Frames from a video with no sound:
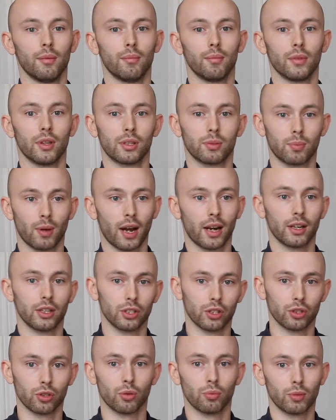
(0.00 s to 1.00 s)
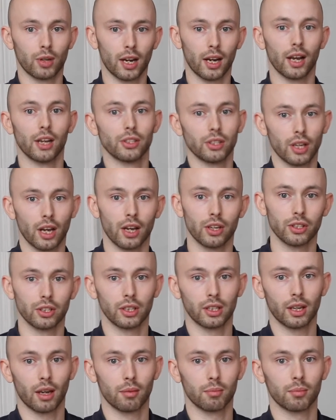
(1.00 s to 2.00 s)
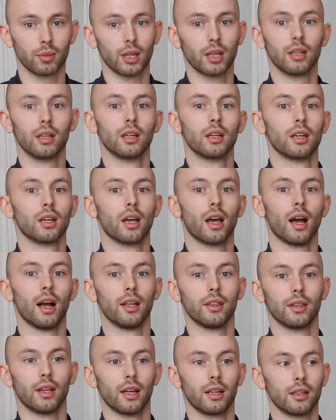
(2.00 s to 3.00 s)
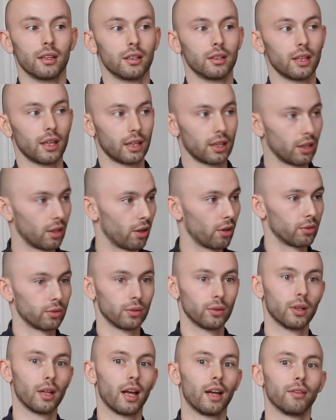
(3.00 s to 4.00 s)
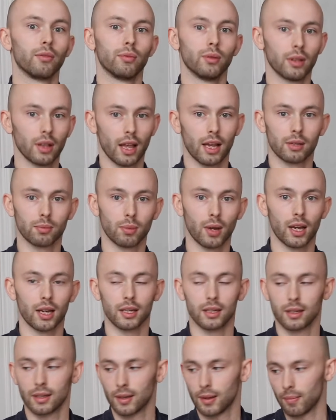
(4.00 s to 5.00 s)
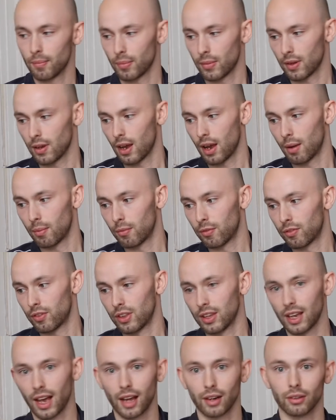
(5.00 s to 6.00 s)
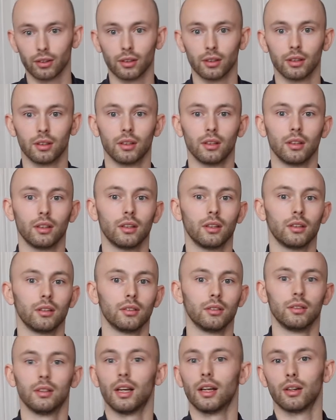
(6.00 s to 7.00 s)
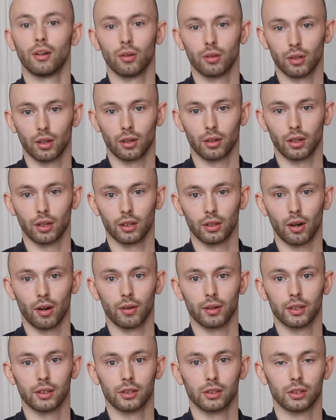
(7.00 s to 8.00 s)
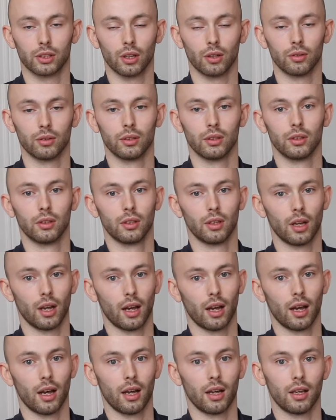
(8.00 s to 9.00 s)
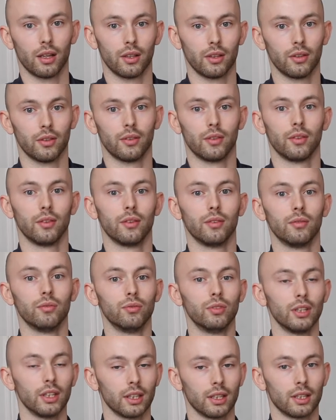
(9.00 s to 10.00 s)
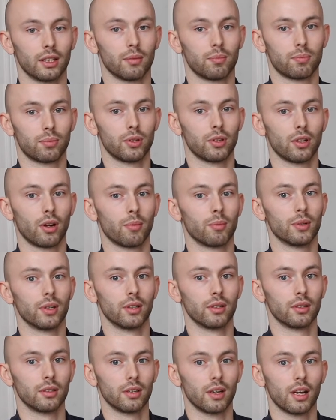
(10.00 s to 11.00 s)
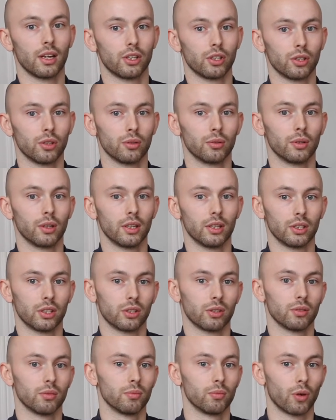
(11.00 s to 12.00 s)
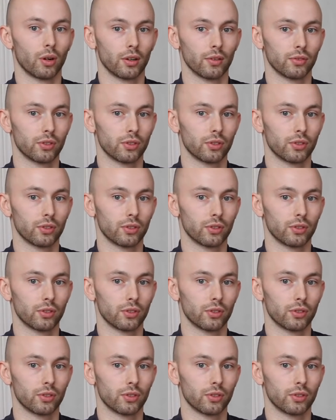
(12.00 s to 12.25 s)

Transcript: The spine is as upright as it can be, and then they can go through life with less pain. For the adult, they're no longer growing, so really the predominant issue is one of